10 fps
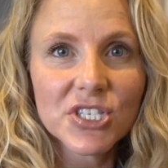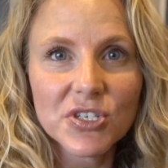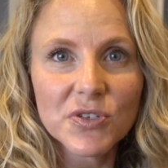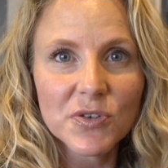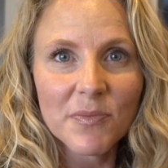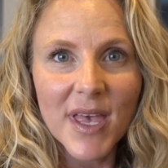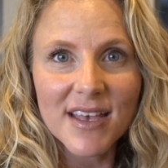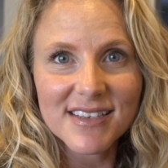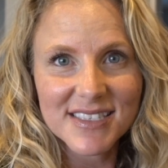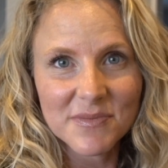to
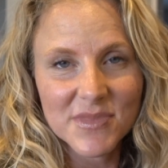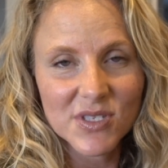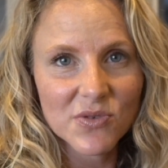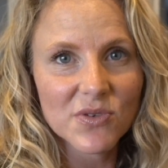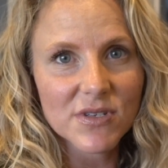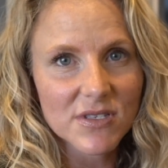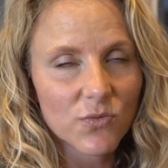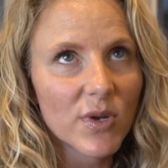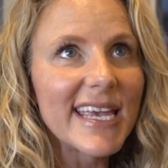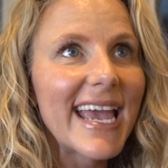make some
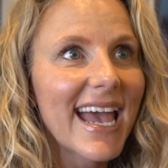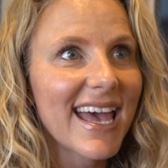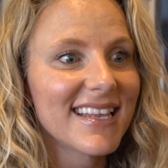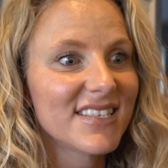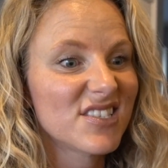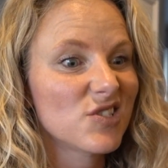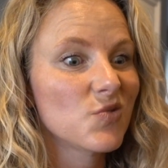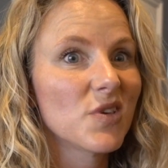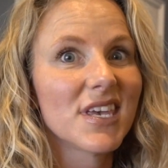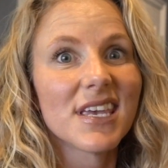zoodles. We had
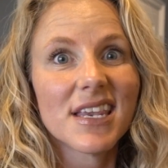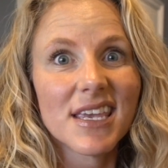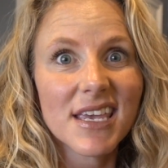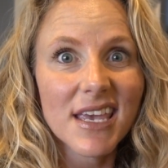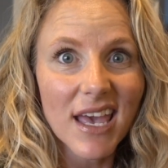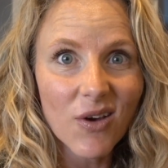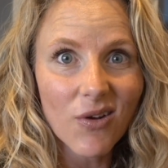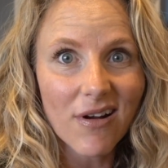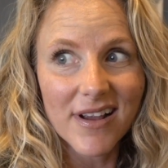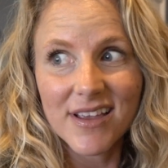zucchini
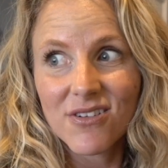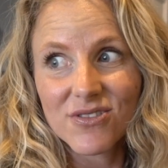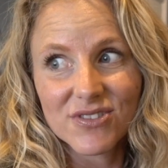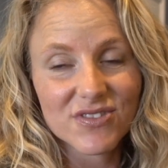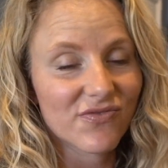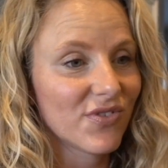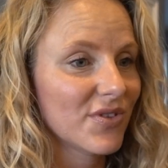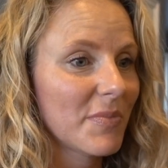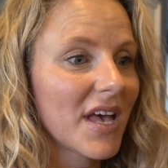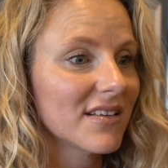out our ears for
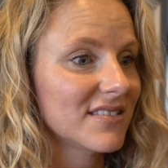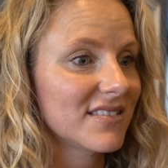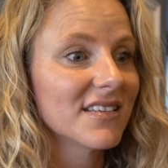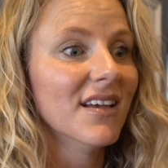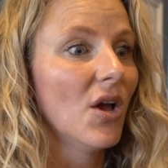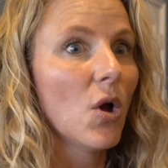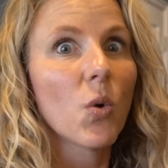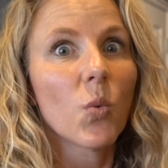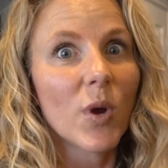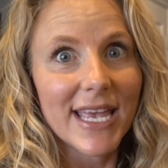the past
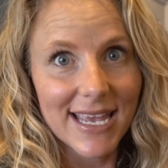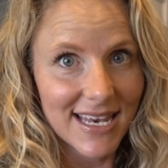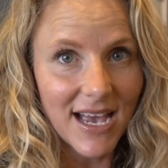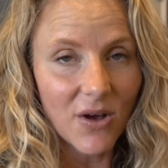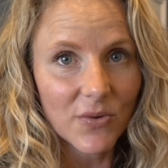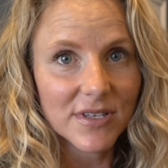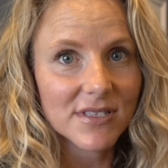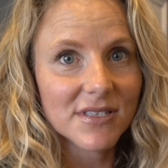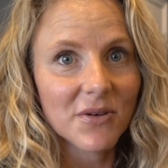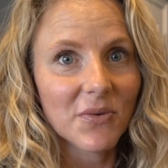week now
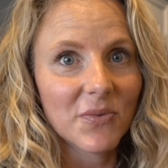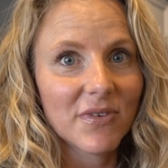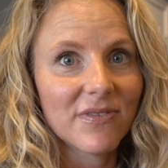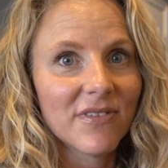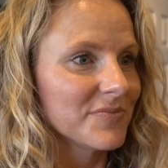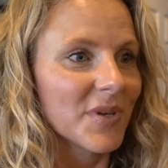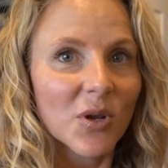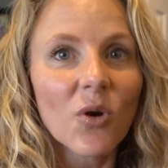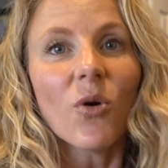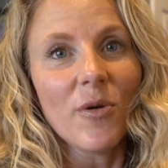and so we've been
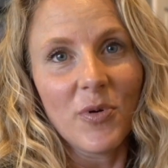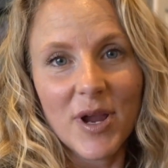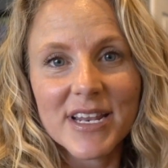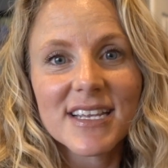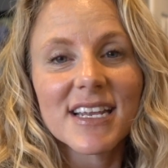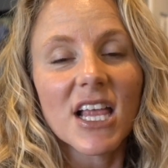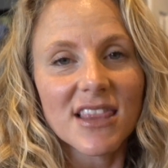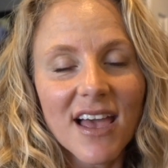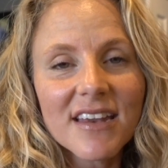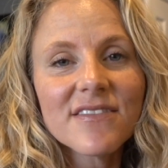incorporating a
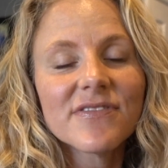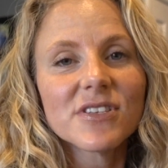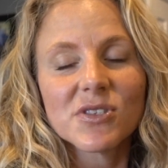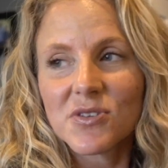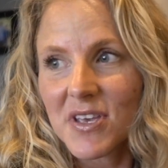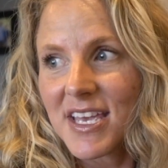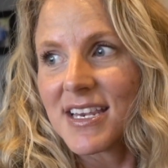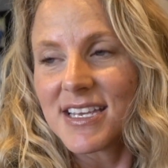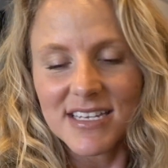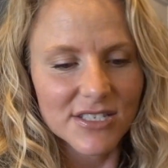lot of
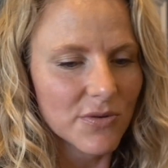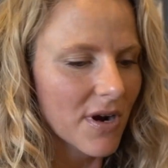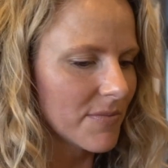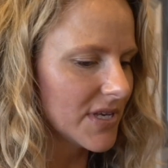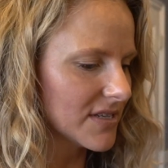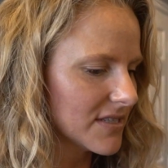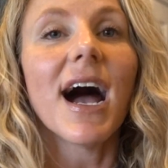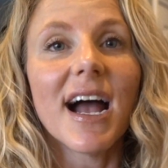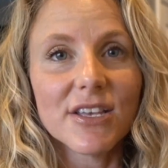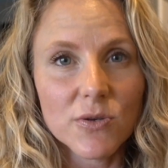zucchini into our meals.
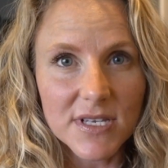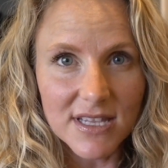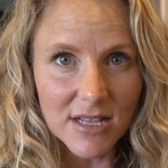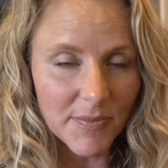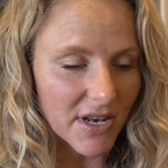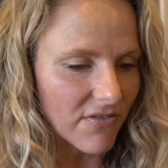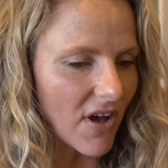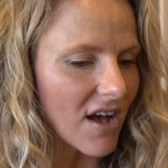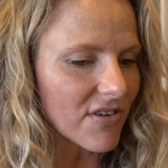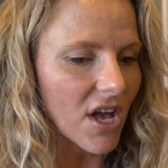I use a little bit of
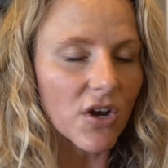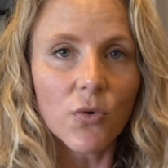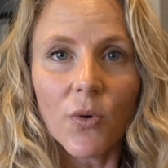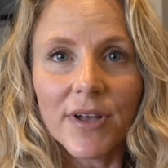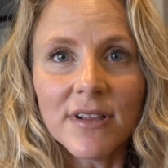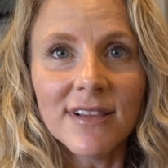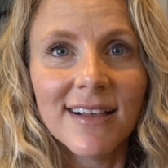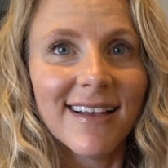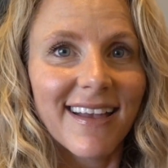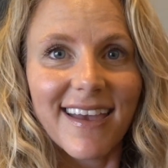avocado oil
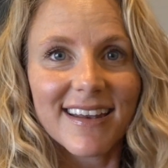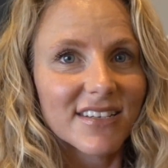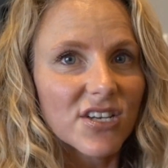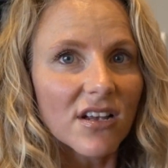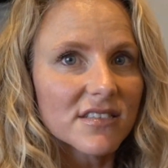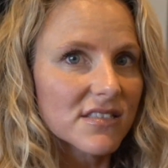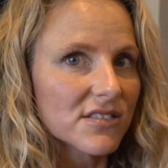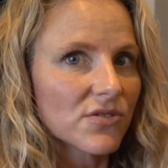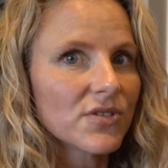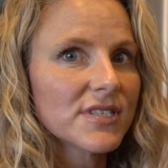and I toss the
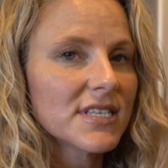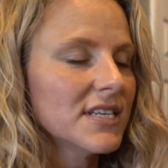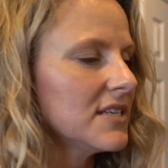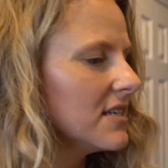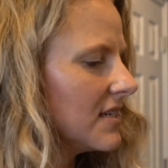zoodles in